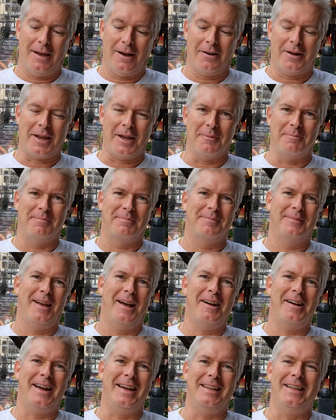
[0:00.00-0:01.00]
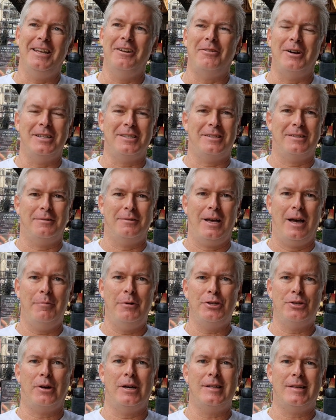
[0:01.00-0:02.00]
Okay, all right. Anyways,
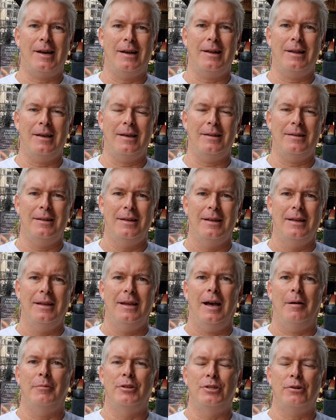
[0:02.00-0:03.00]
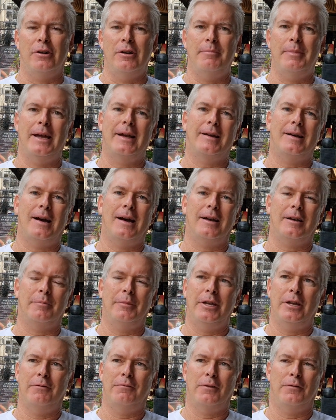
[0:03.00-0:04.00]
I'm enjoying Thailand. I'm enjoying Bangkok. I'll
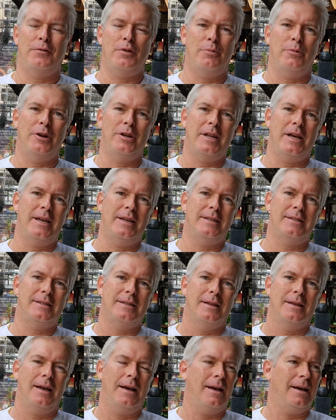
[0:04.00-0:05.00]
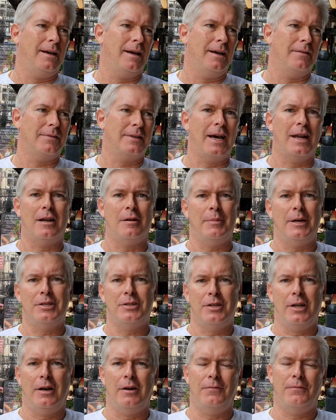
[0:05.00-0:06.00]
be here for a few more days. I've got all my
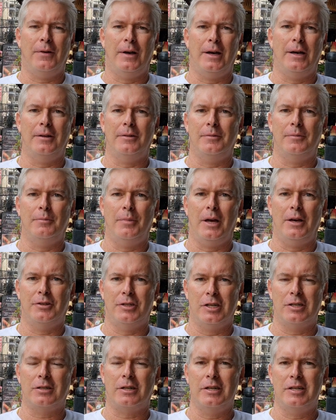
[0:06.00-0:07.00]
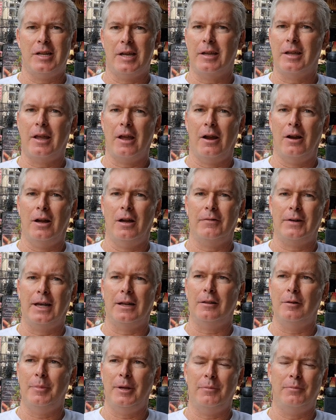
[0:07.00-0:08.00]
stuff essentially taken care of. I've
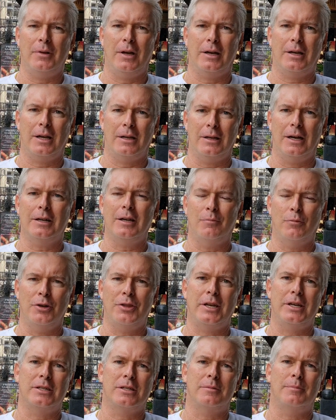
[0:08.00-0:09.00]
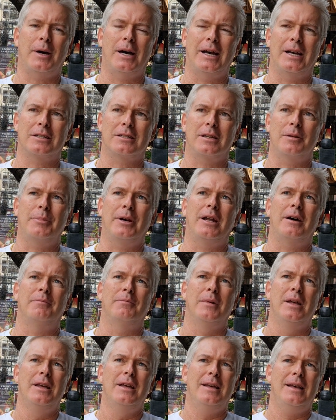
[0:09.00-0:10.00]
got a couple more things to buy actually, but
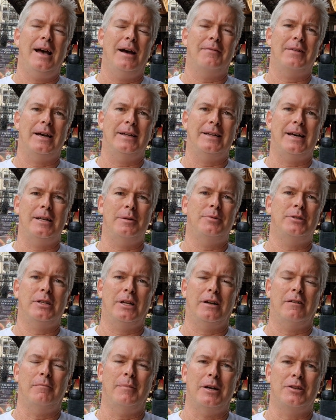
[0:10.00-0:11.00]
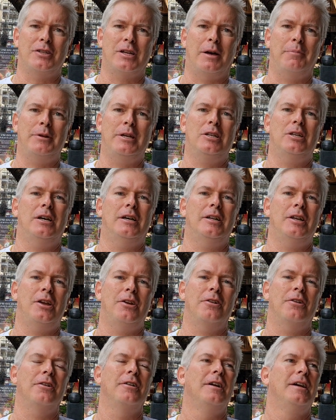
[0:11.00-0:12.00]
I've got 90% of my shopping done
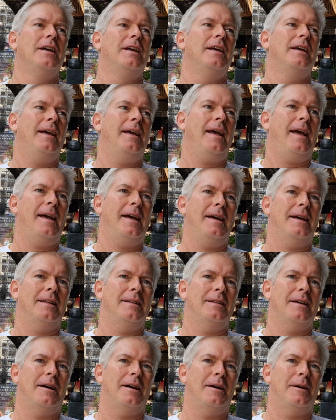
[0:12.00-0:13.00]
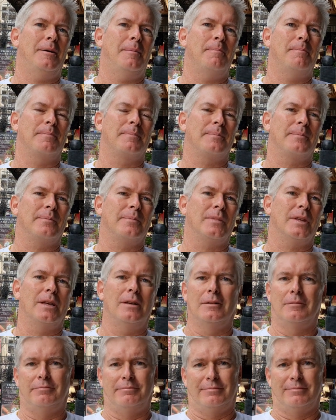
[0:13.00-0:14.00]
here. And
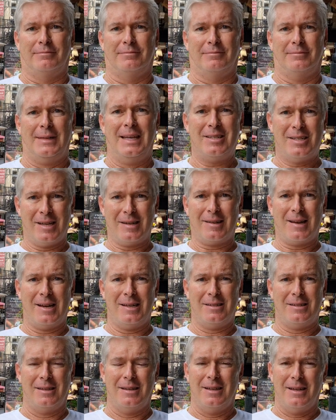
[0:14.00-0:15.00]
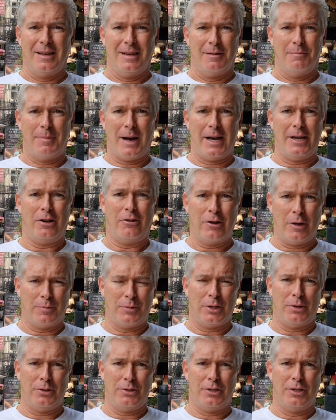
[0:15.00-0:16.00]
that's it, guys. Buy your
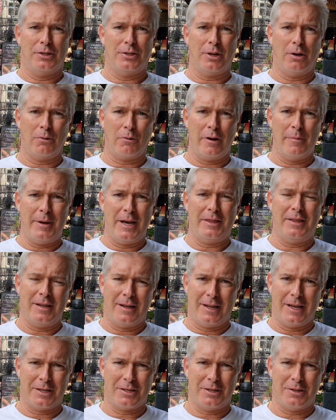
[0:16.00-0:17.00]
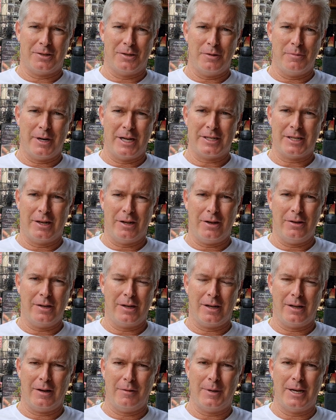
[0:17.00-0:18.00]
cryptos. Don't worry about the elections too much. I know
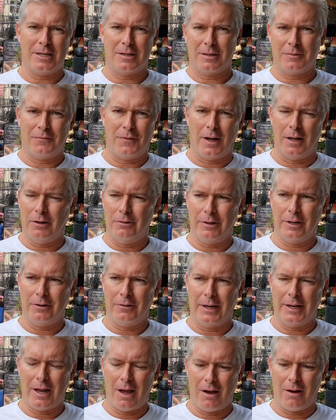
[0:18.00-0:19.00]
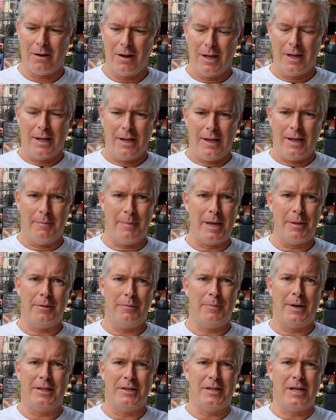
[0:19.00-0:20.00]
everybody's following it right now. And
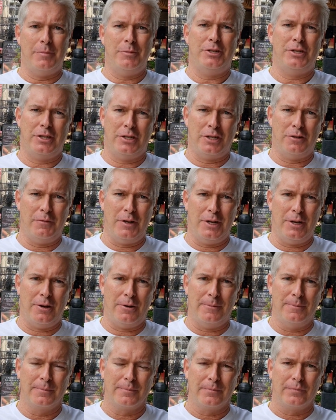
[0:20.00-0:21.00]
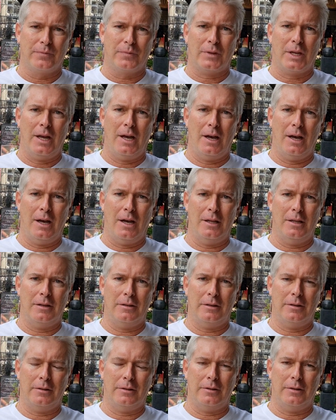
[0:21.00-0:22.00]
maybe by the time you see this video,
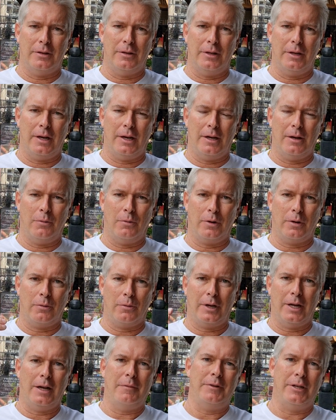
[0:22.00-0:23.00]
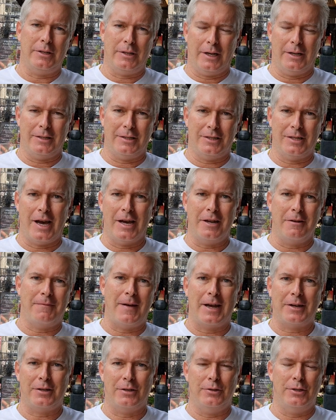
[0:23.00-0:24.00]
we're gonna have a deciding
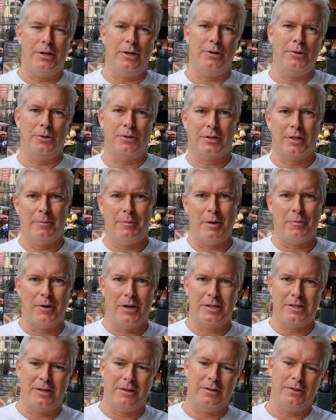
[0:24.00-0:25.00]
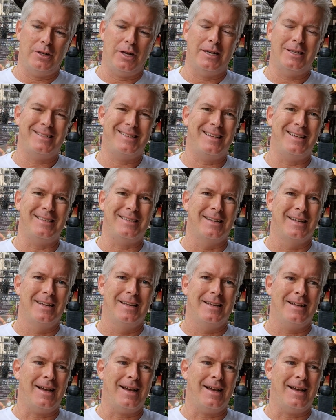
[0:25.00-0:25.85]
factor, you know, who's gonna be president of the United States.